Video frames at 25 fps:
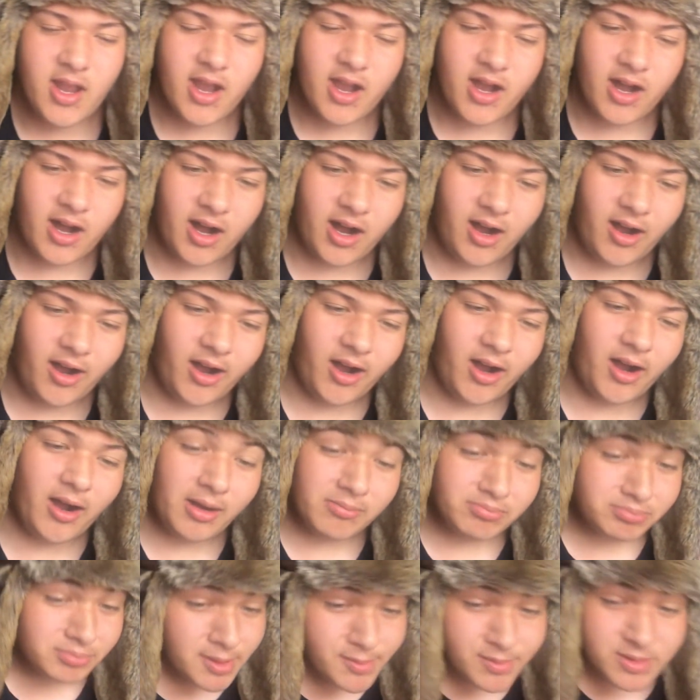Uh,
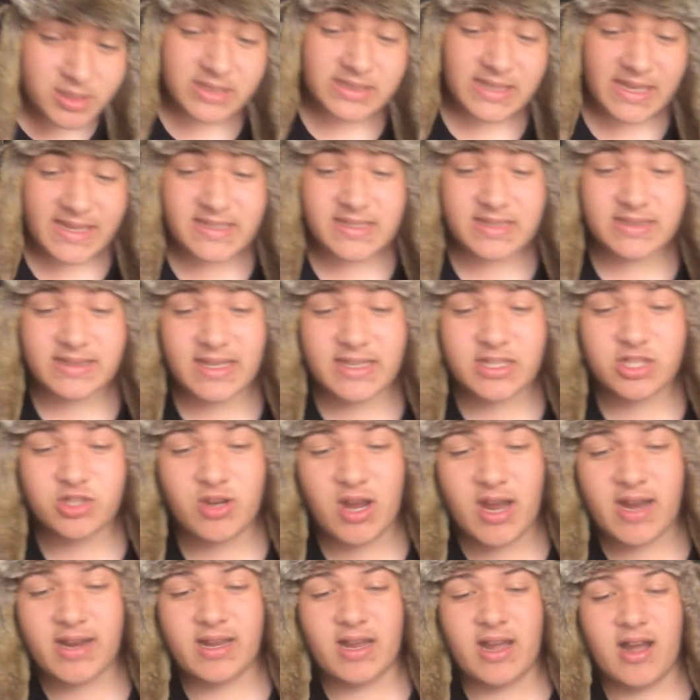it was a decent diss
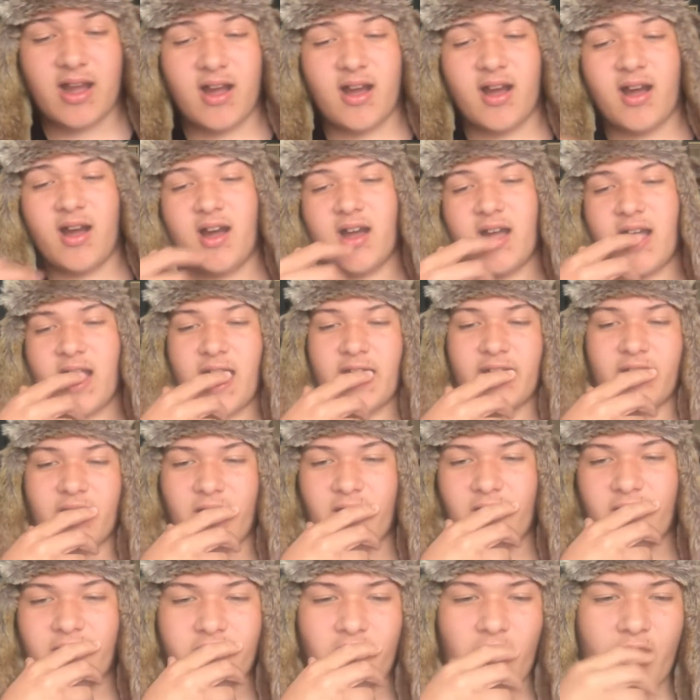track, uh,
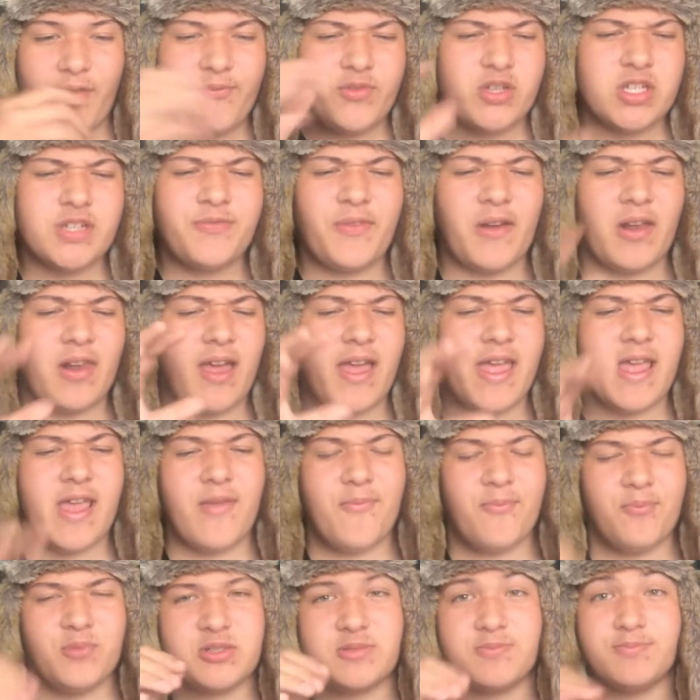and I just felt like
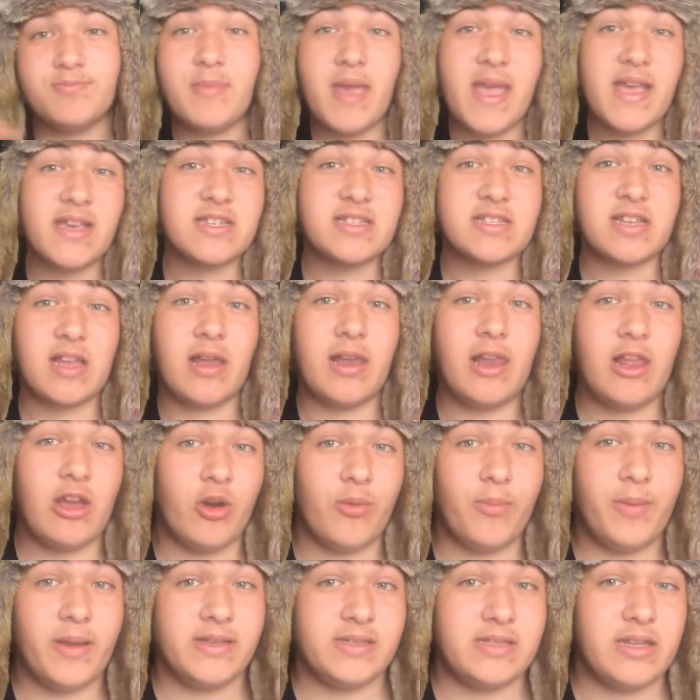it was mixed a
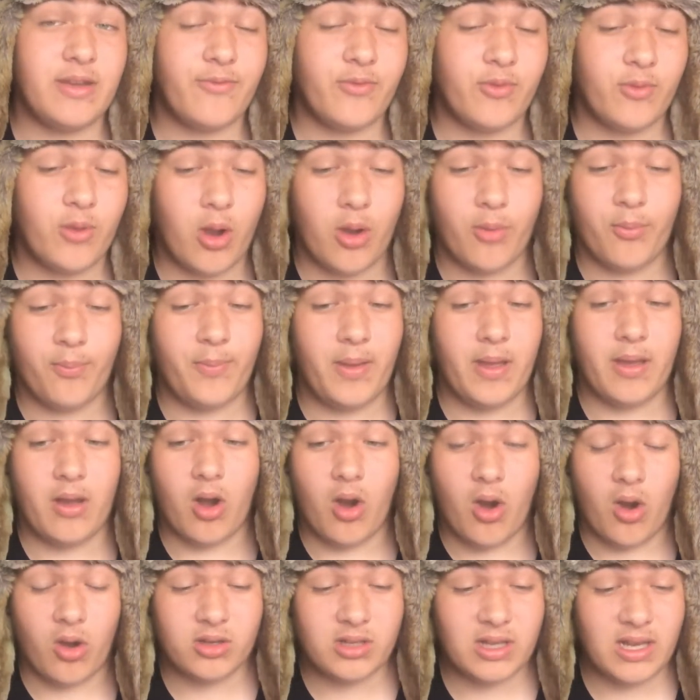little bit different, a bit
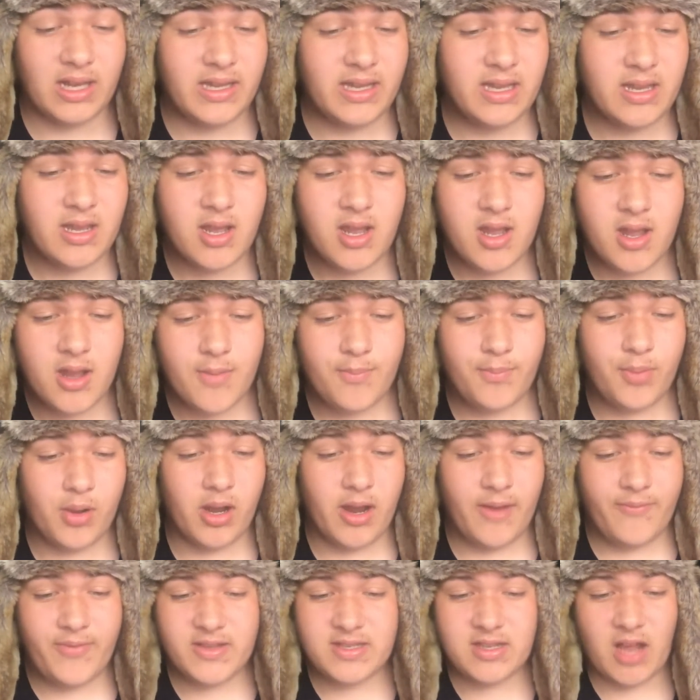oddly.
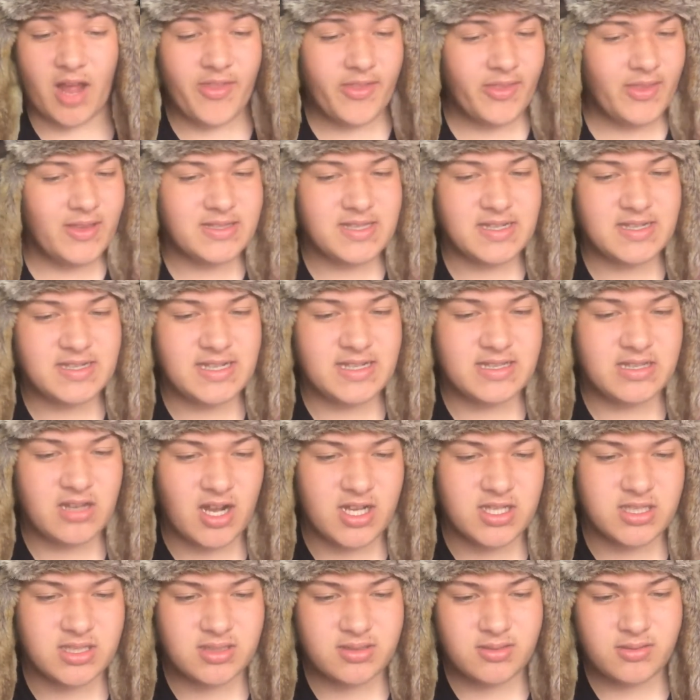But if this, I think this is this
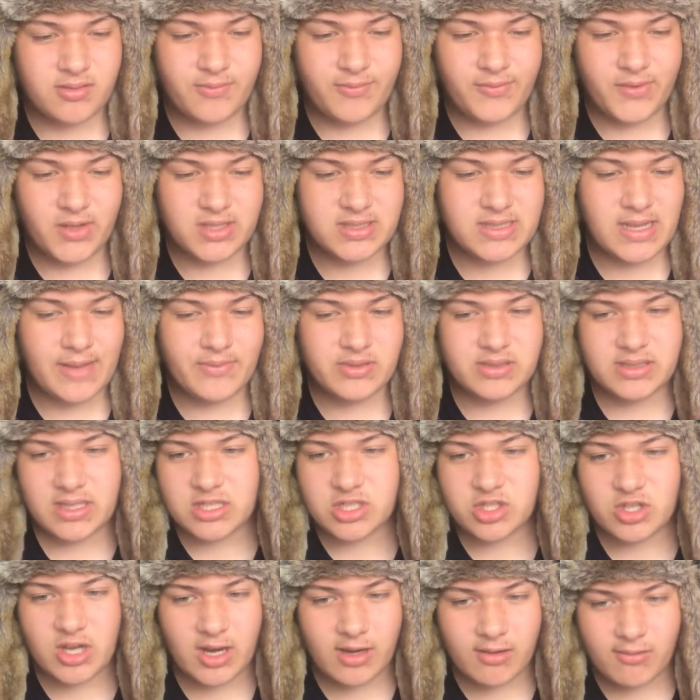guy's first ever
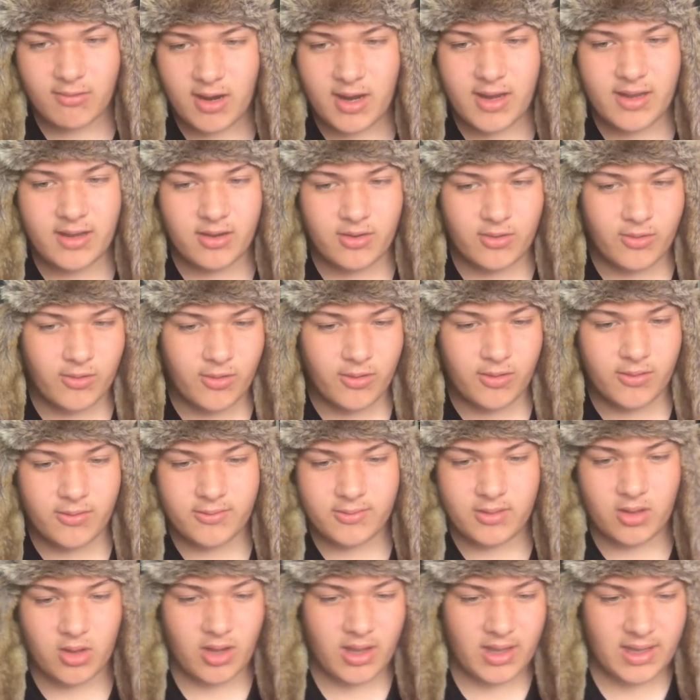diss track, right?
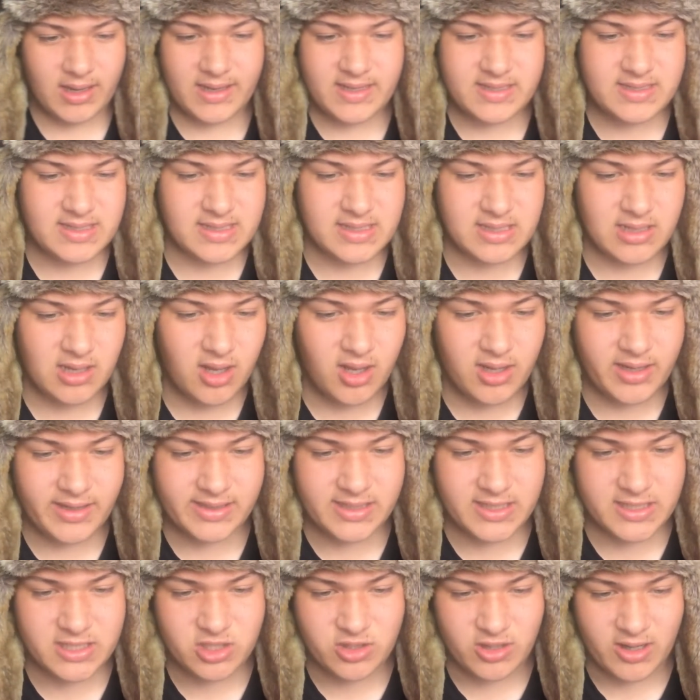Or at least it's an early
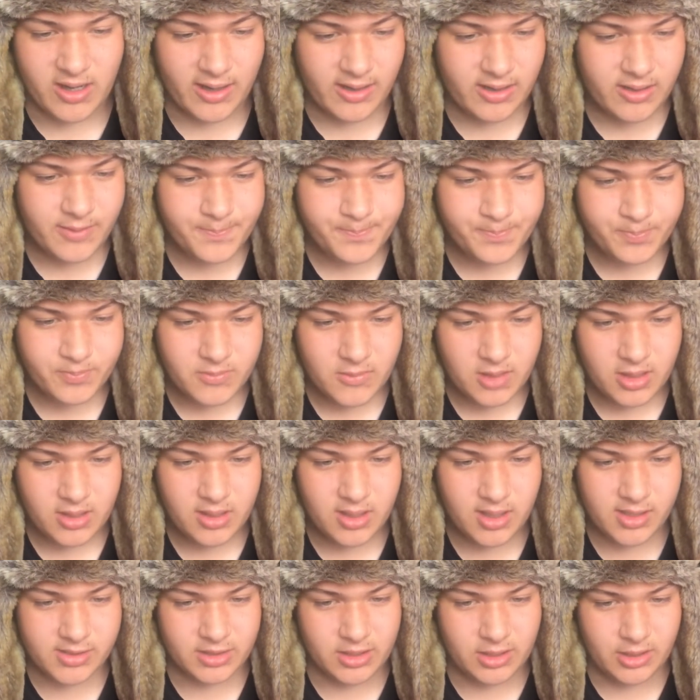diss track.
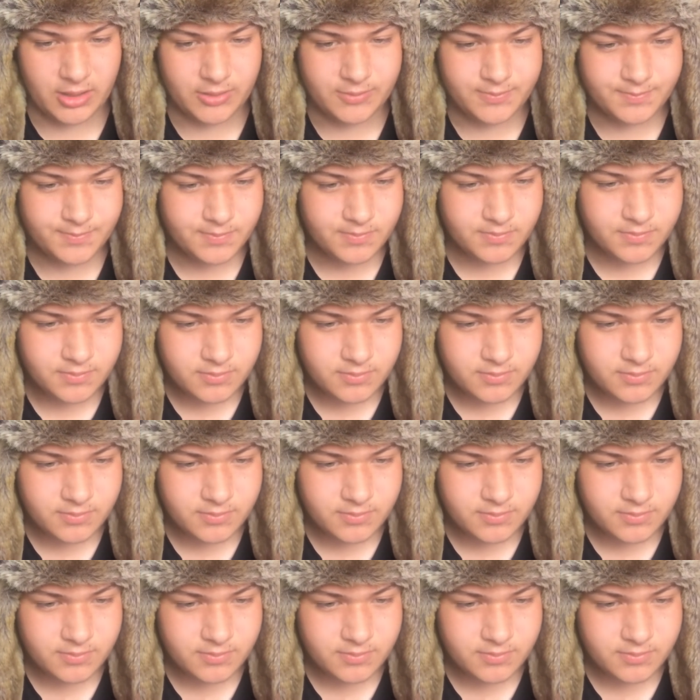I don't know.